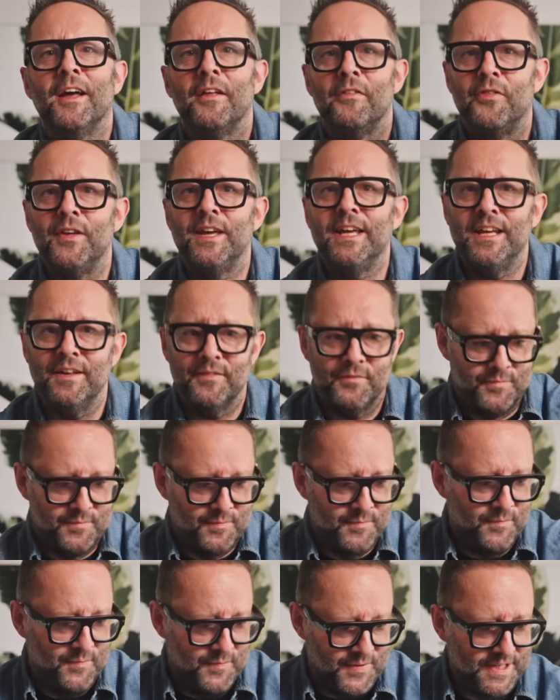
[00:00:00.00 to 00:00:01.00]
the,
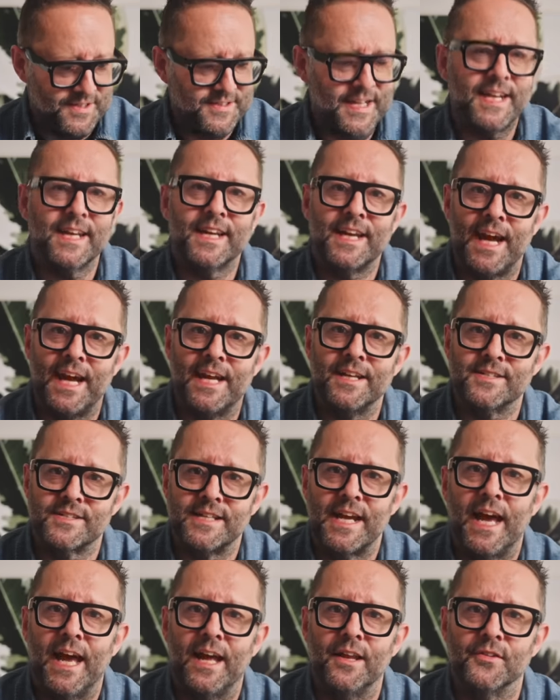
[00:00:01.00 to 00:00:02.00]
the dedicated
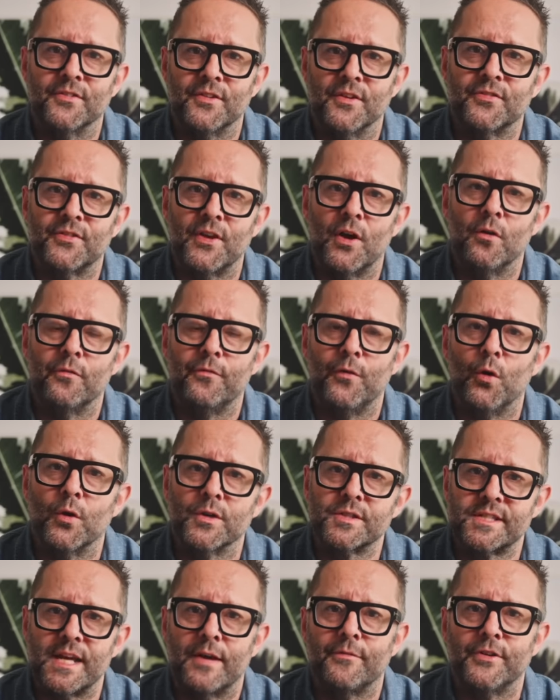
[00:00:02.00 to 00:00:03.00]
stands that sell for
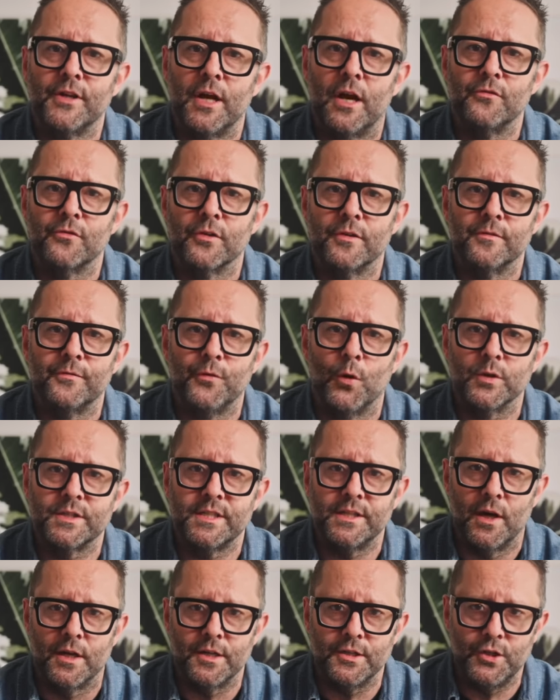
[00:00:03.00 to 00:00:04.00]

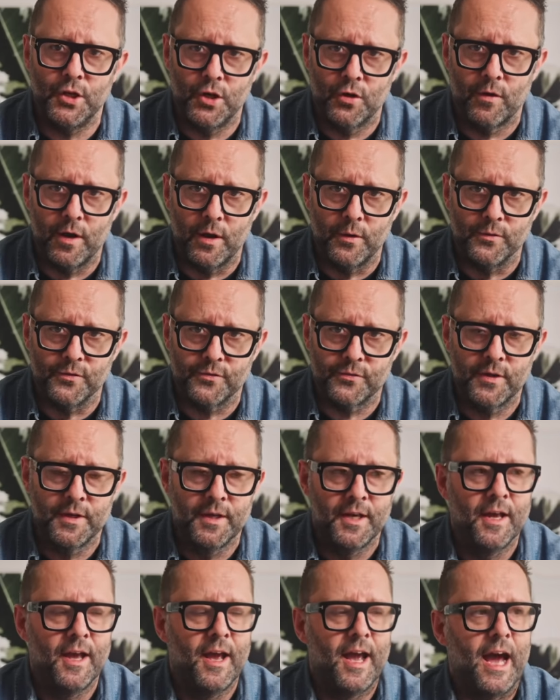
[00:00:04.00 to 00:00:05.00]
749 euros.
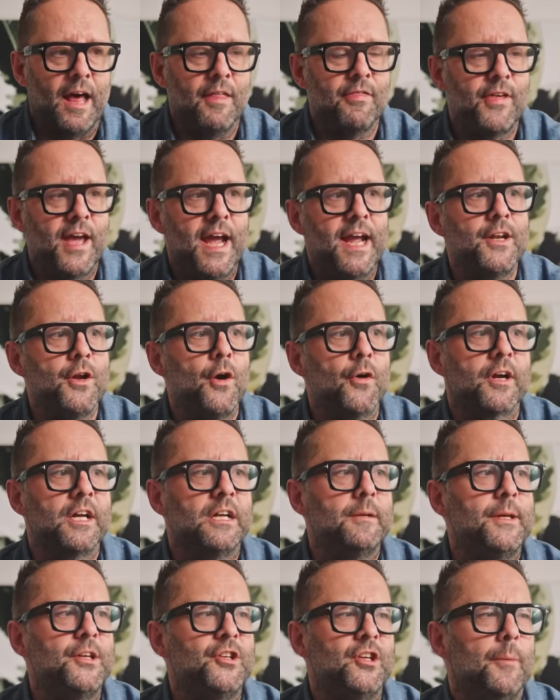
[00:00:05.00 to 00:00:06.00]
And they're not going
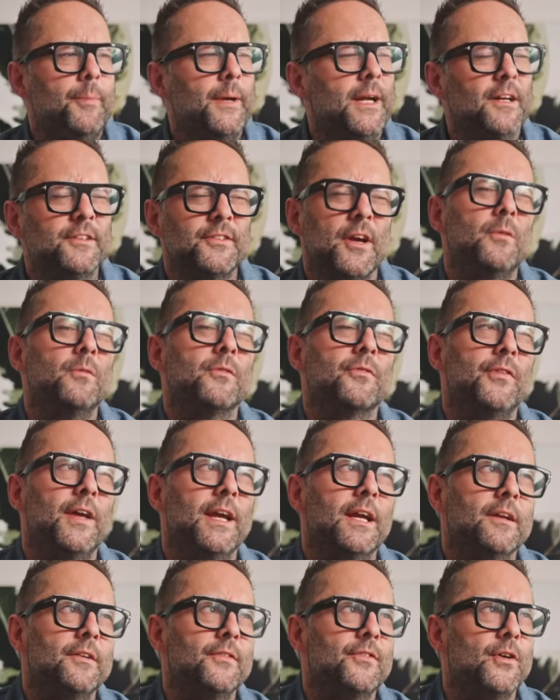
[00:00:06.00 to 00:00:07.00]
to be shipping, I don't
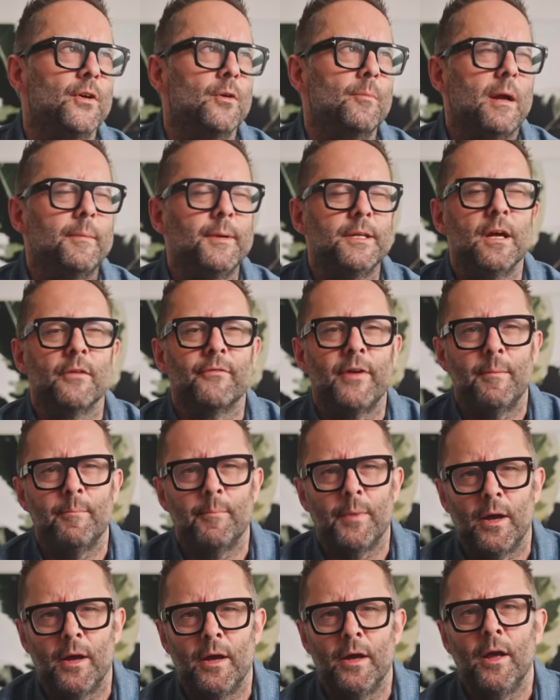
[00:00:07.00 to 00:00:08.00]
think, until maybe
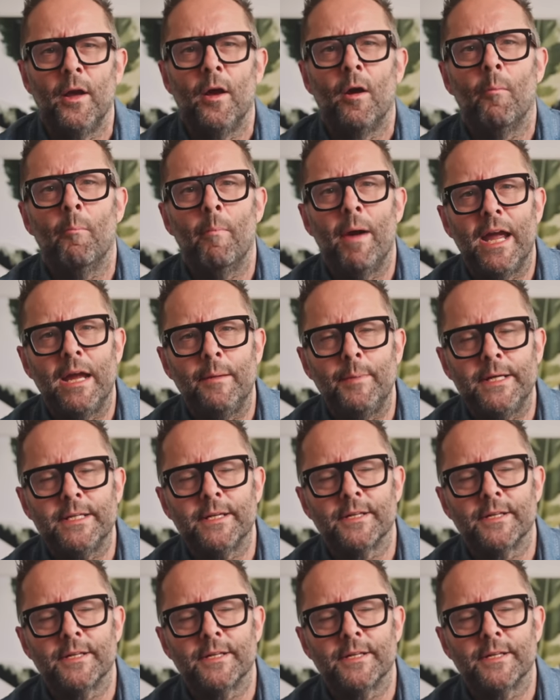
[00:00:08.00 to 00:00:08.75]
November, maybe